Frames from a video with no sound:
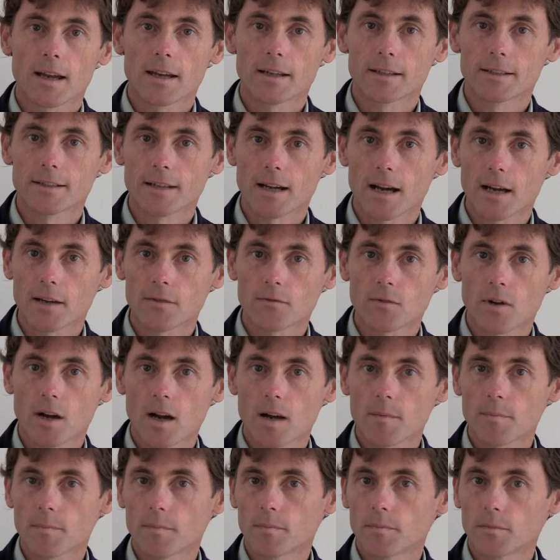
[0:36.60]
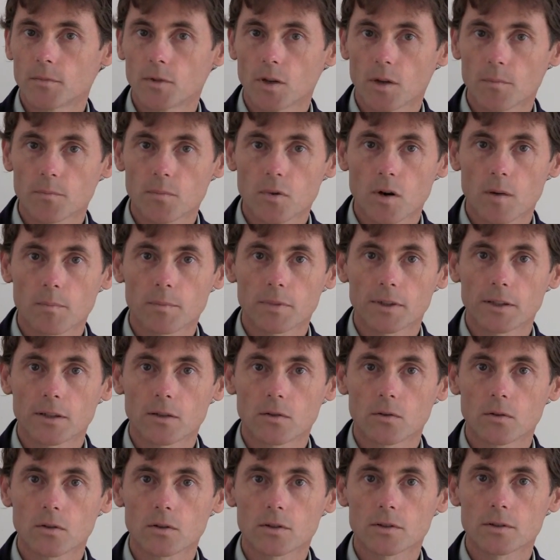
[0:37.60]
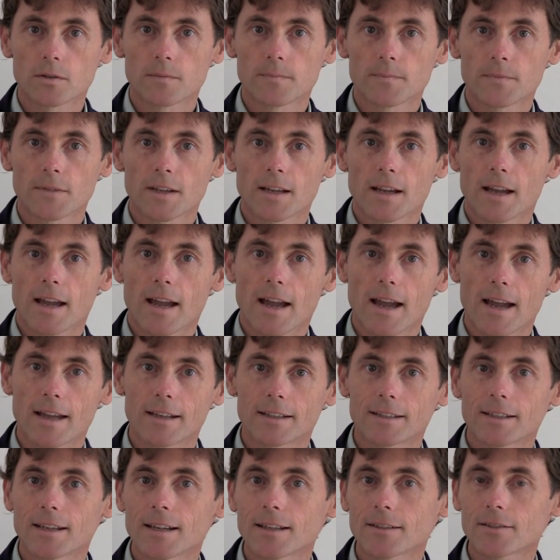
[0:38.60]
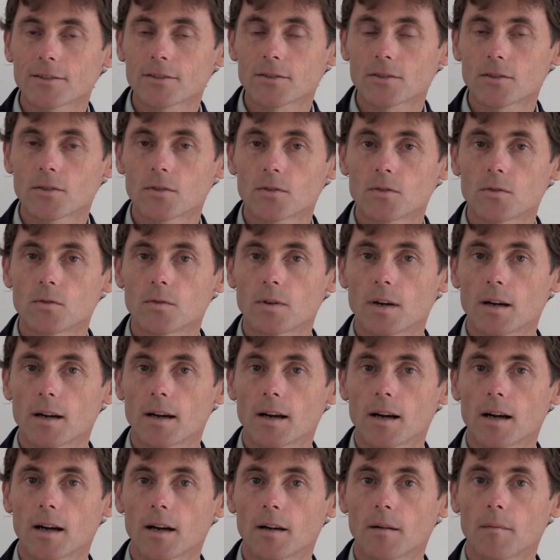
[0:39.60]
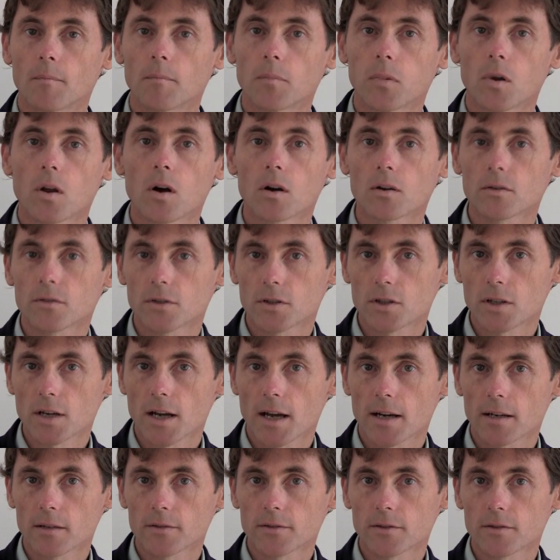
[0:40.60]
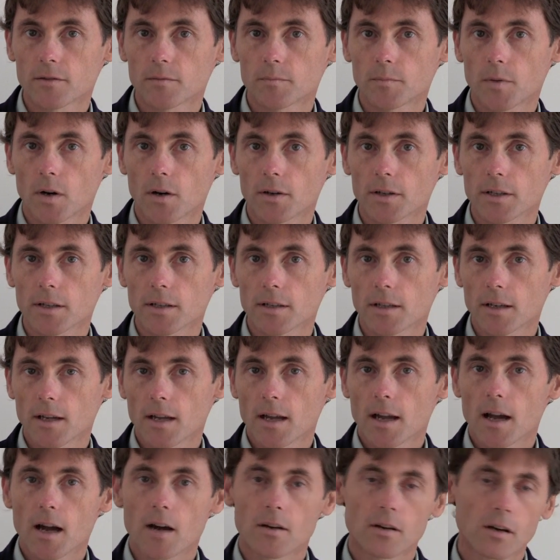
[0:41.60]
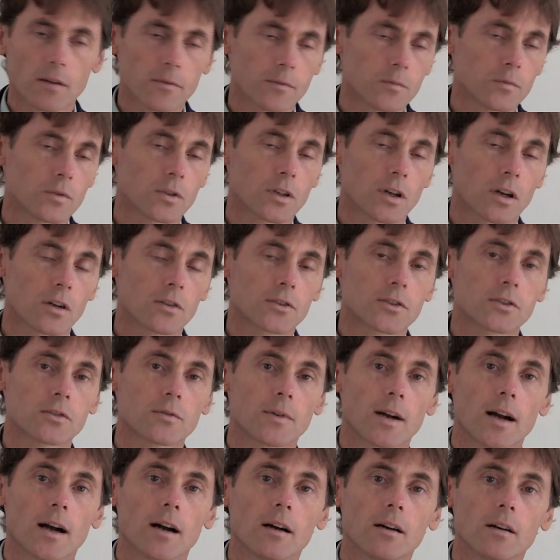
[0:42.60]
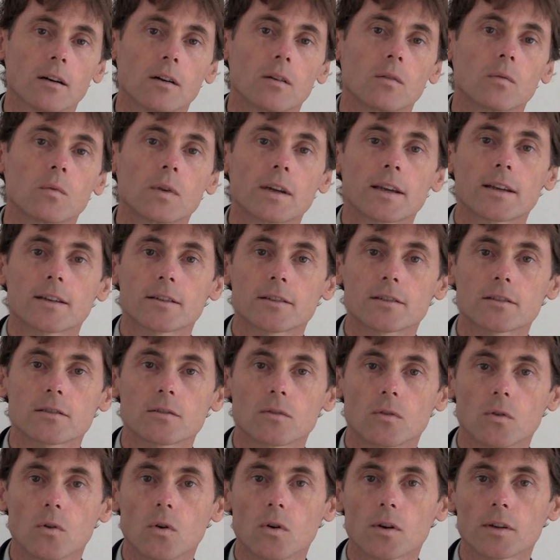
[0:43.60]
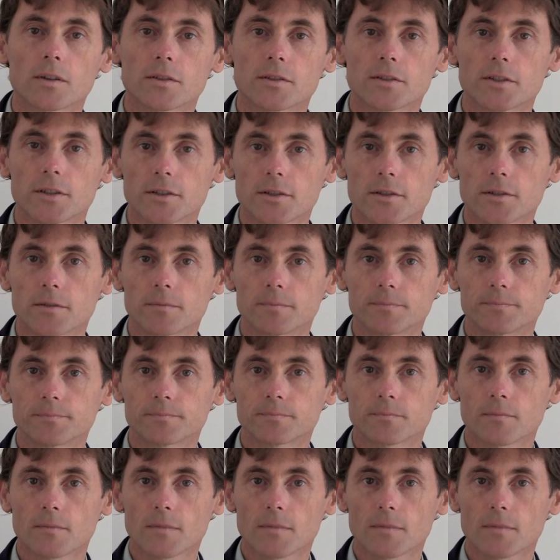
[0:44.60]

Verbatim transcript: it's unripe, not properly cooked, and tends to uh, block the channels of the body, and often will go to our weakest organ system.